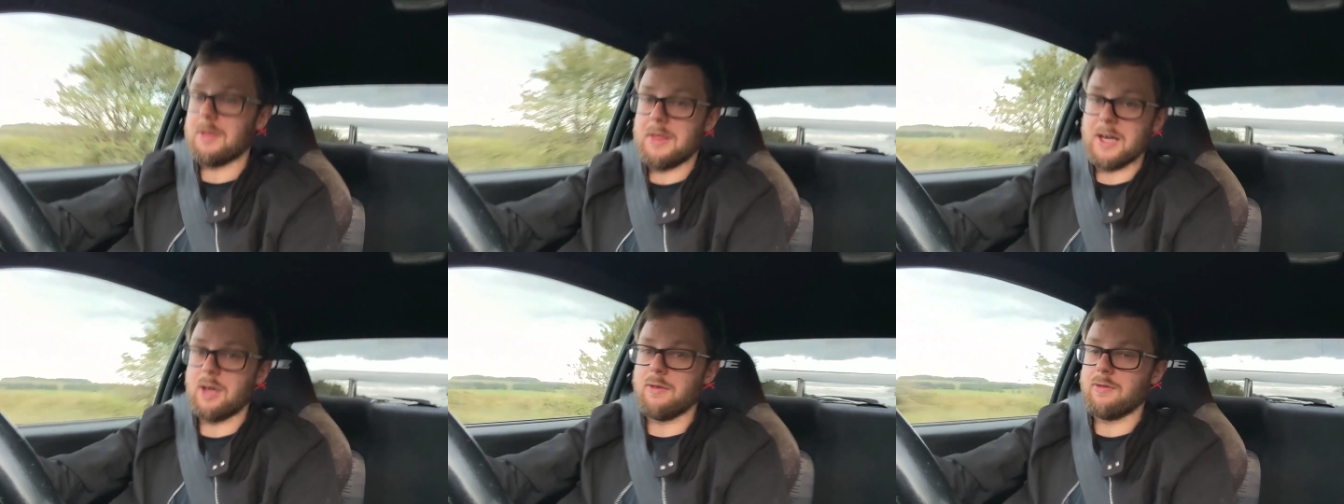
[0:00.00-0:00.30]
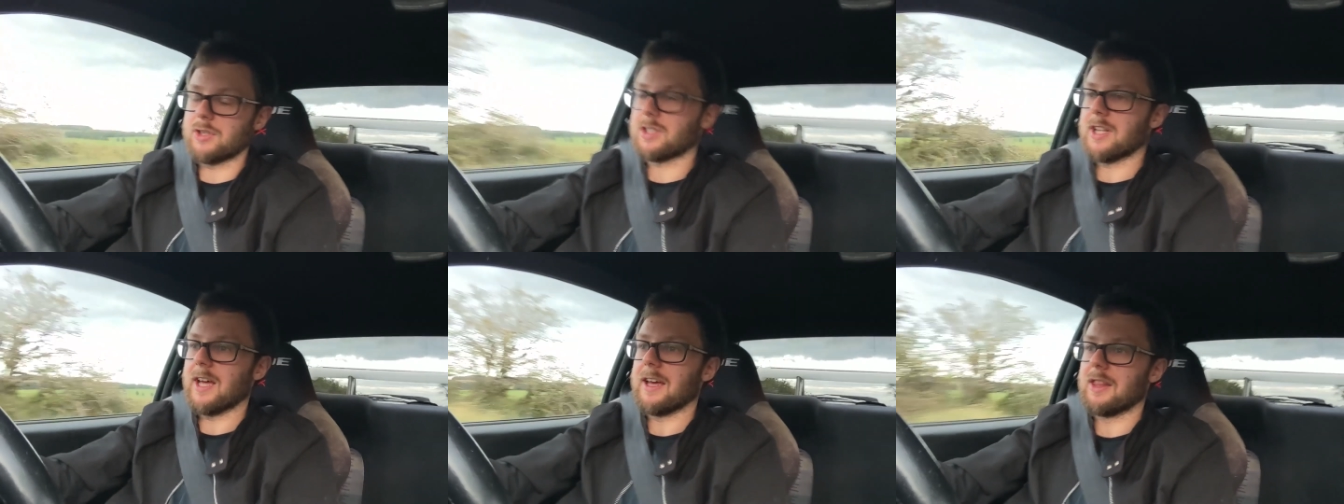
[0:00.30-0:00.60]
thank you
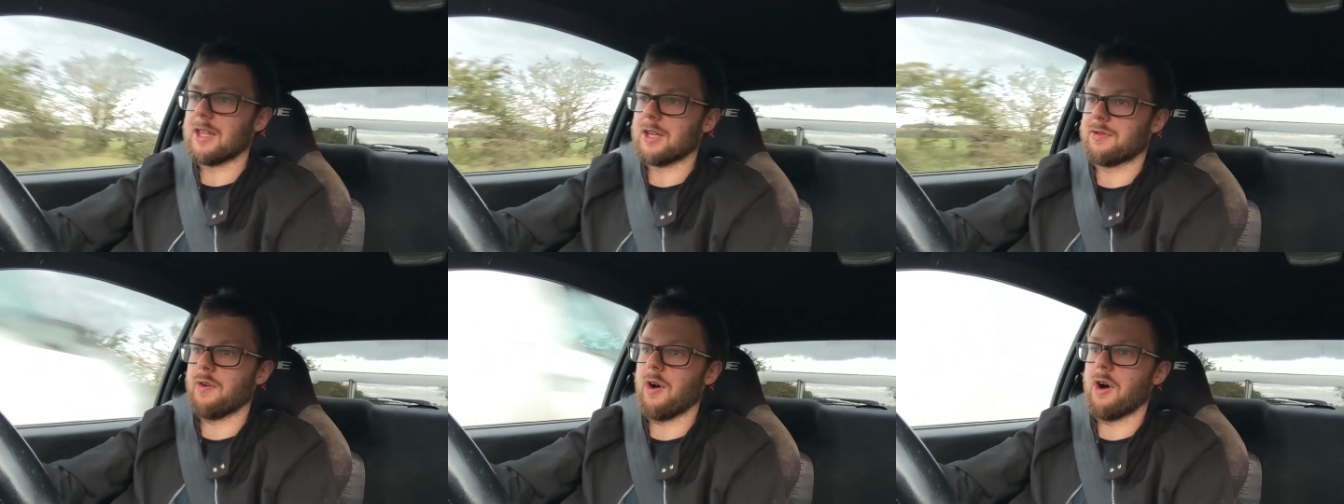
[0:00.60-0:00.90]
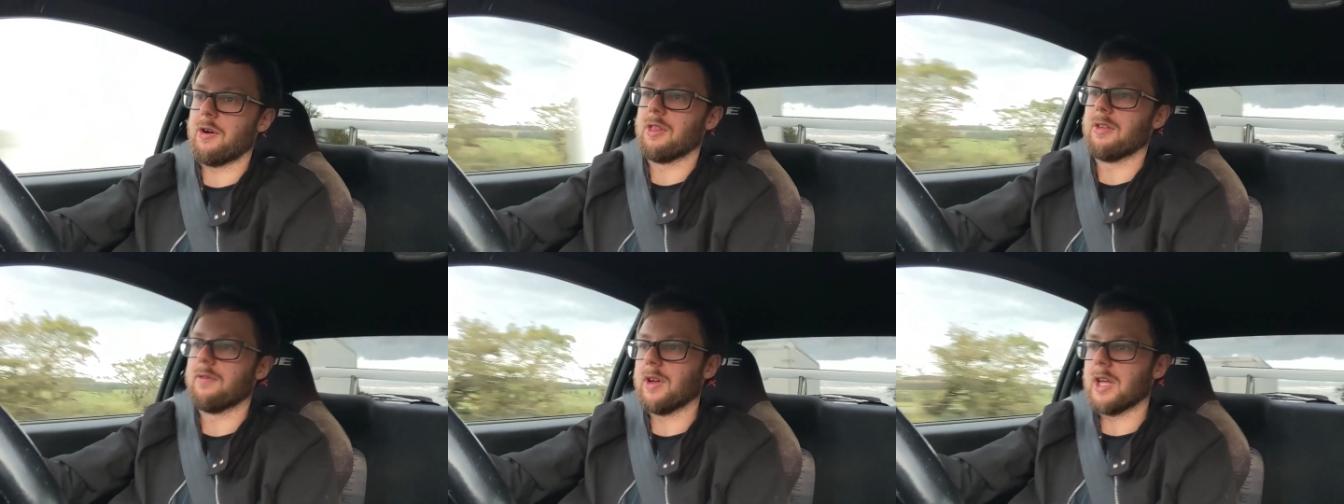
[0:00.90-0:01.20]
for staying this
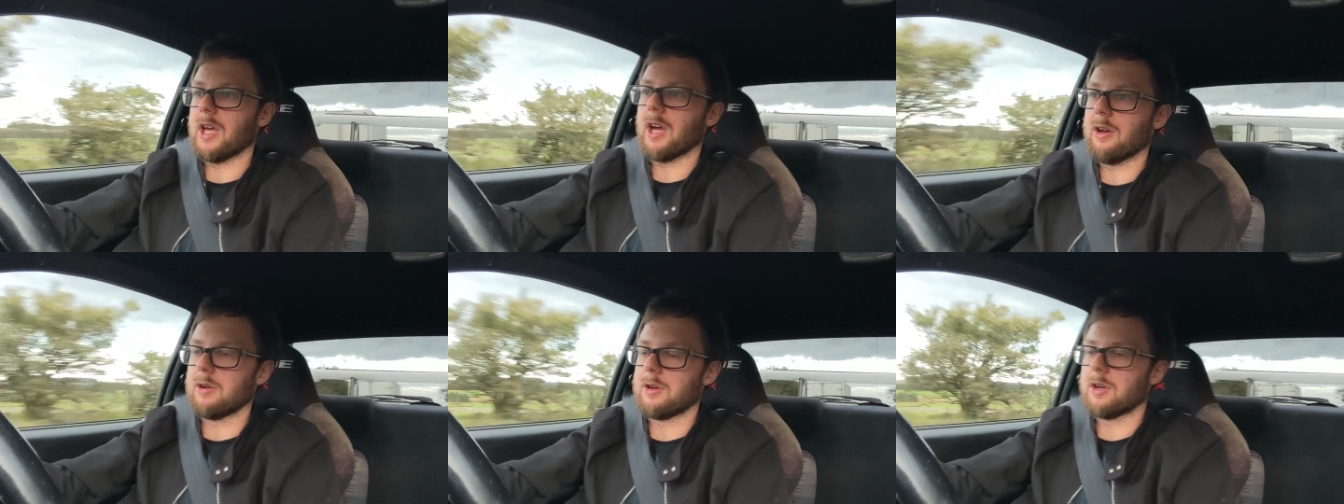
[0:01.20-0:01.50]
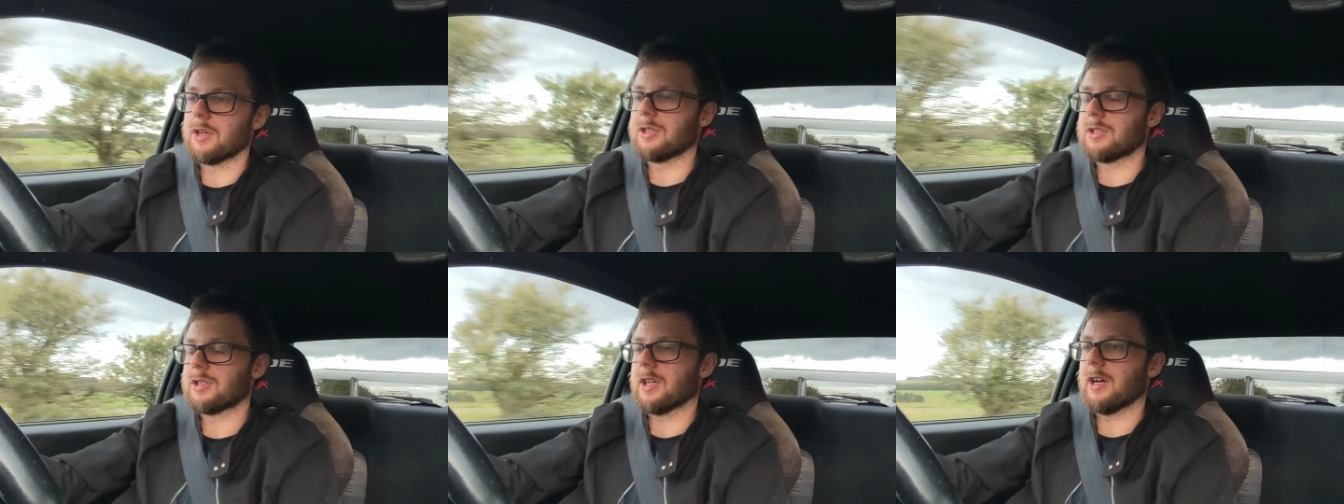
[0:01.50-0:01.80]
far in the video,
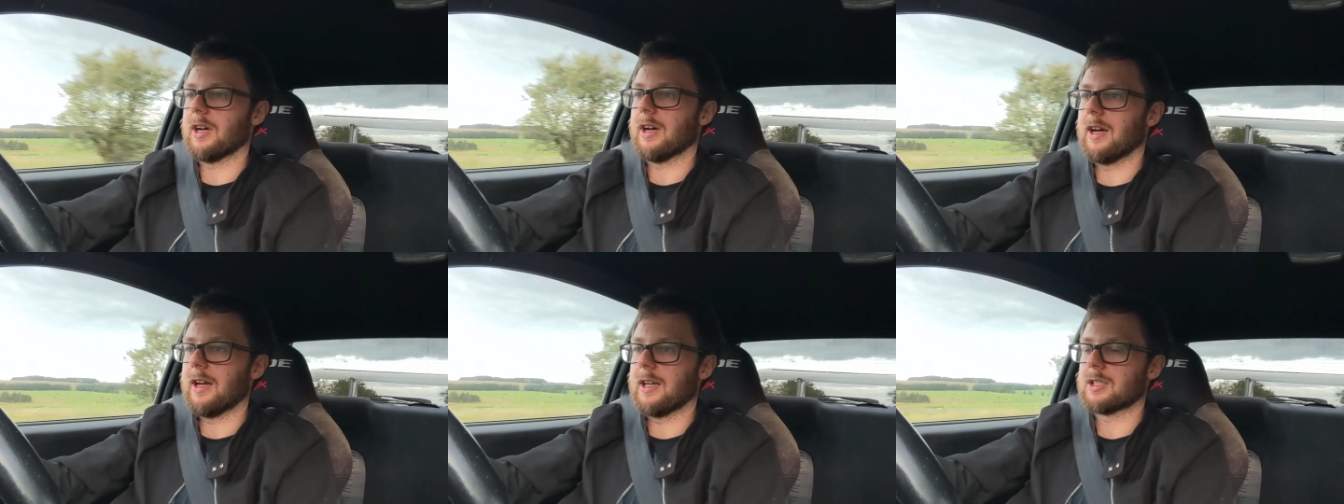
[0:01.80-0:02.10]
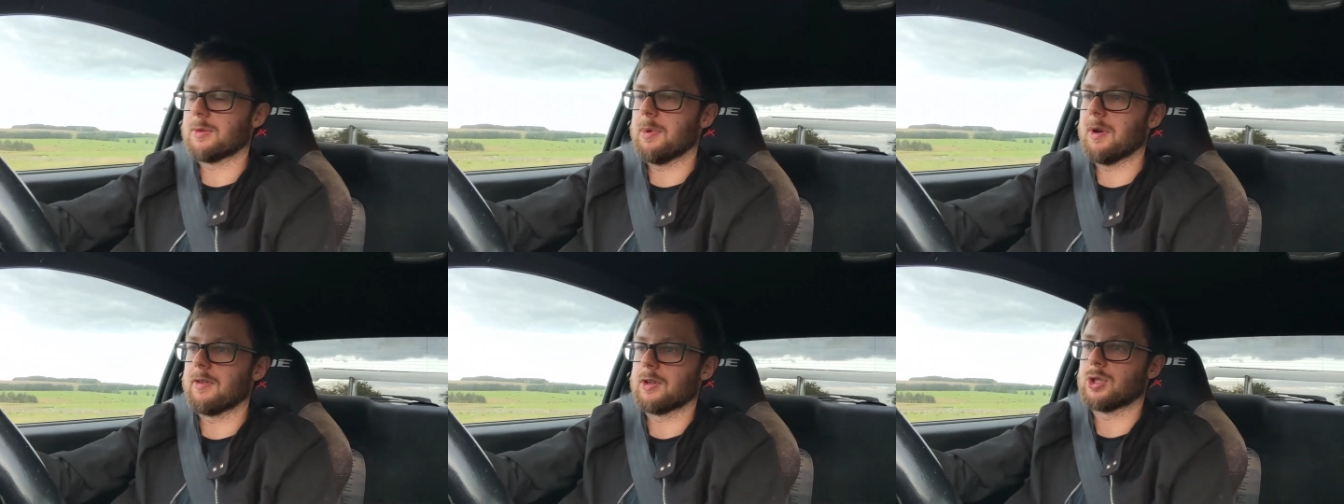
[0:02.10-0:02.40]
because
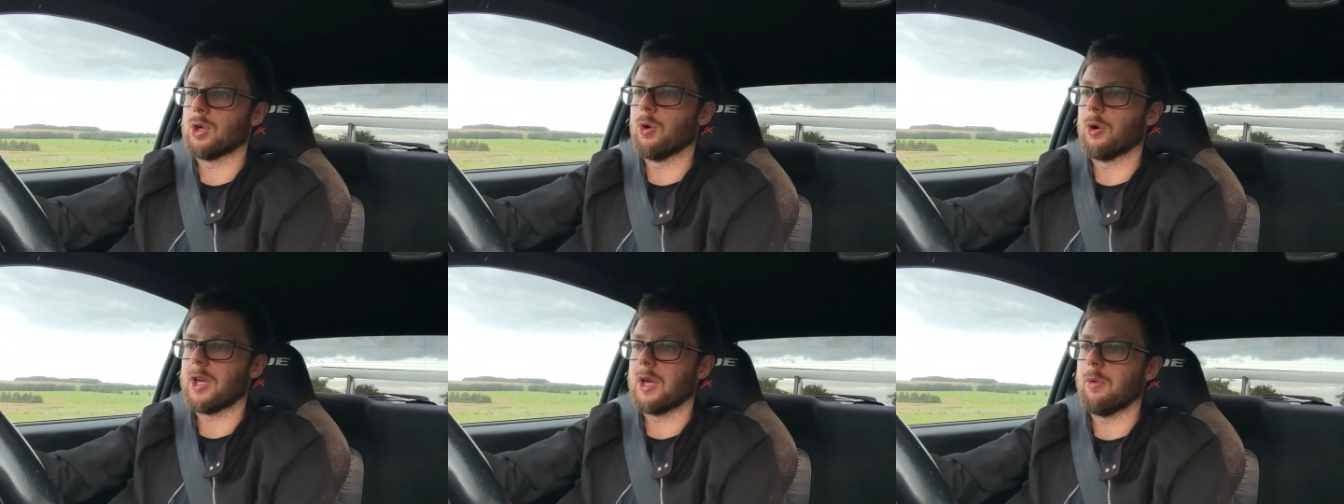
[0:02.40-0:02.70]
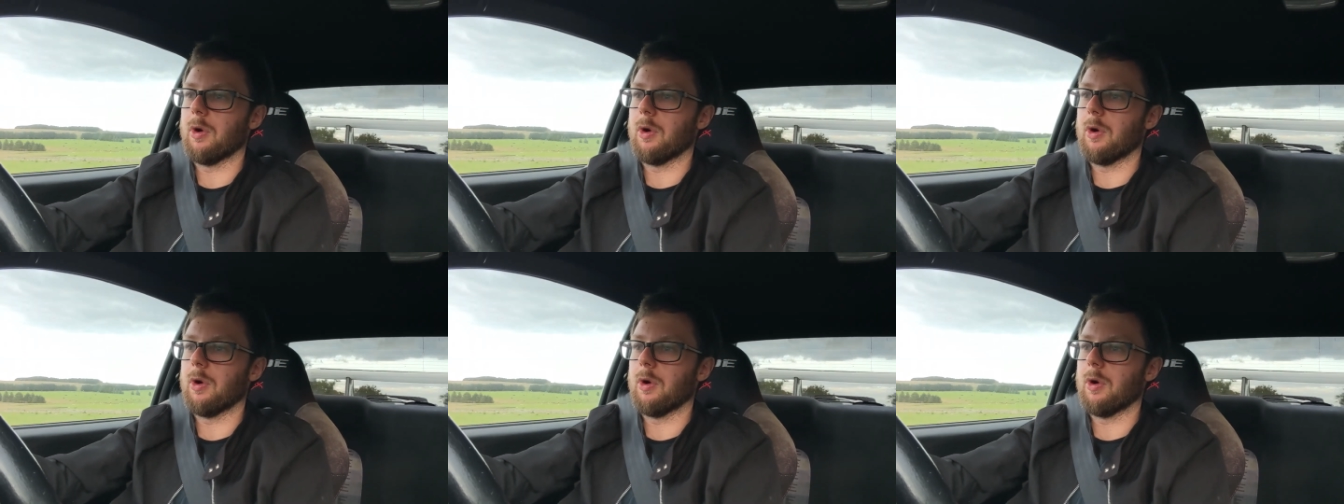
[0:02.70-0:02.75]
it's a bit of a talky